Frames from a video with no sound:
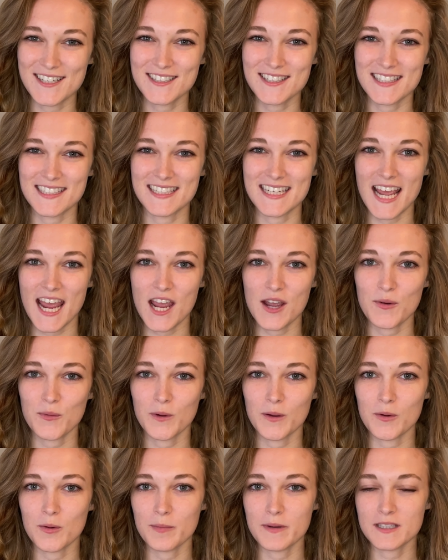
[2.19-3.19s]
Today
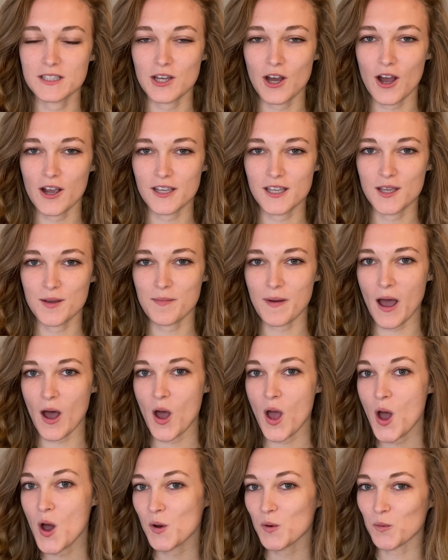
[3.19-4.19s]
we will be talking about
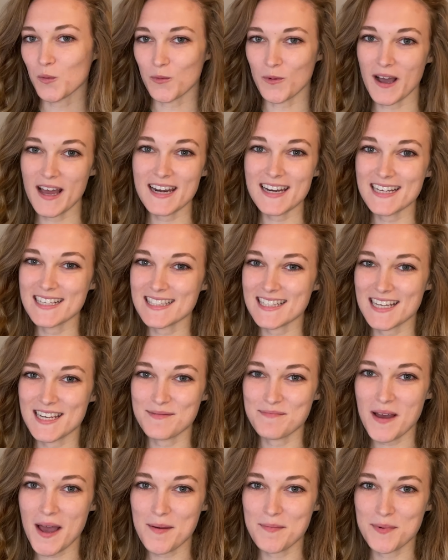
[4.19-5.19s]
what is in
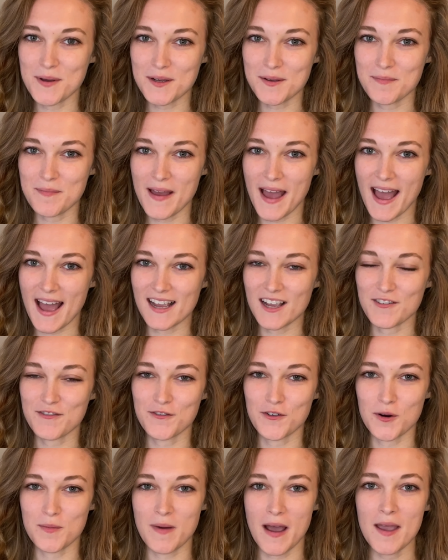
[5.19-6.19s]
my book bag
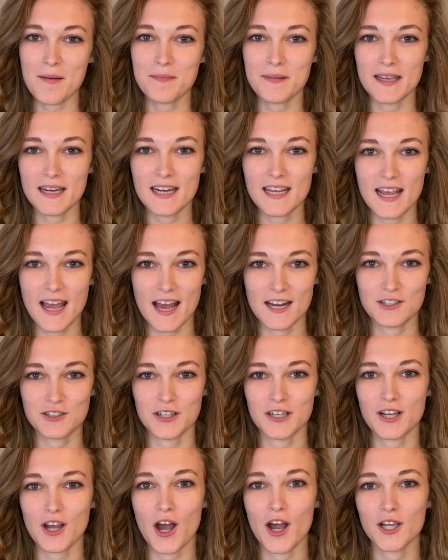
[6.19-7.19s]
for my
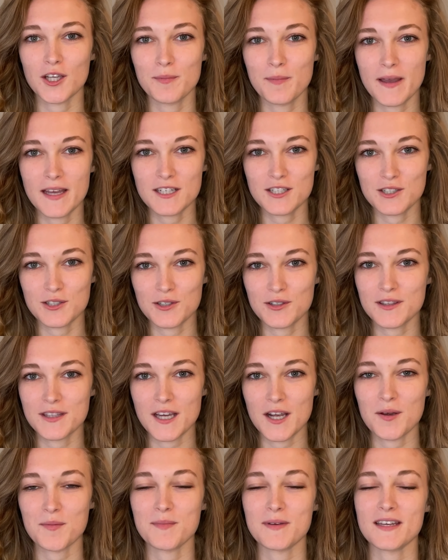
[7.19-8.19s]
pediatric occupational
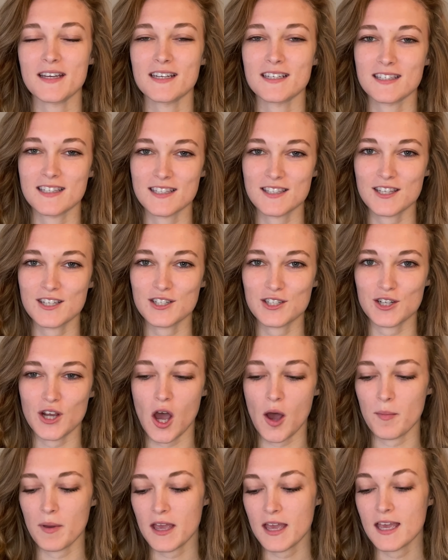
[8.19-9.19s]
therapy assistant
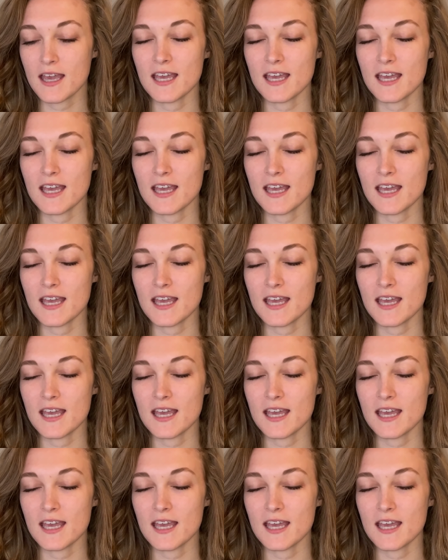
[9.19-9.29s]
job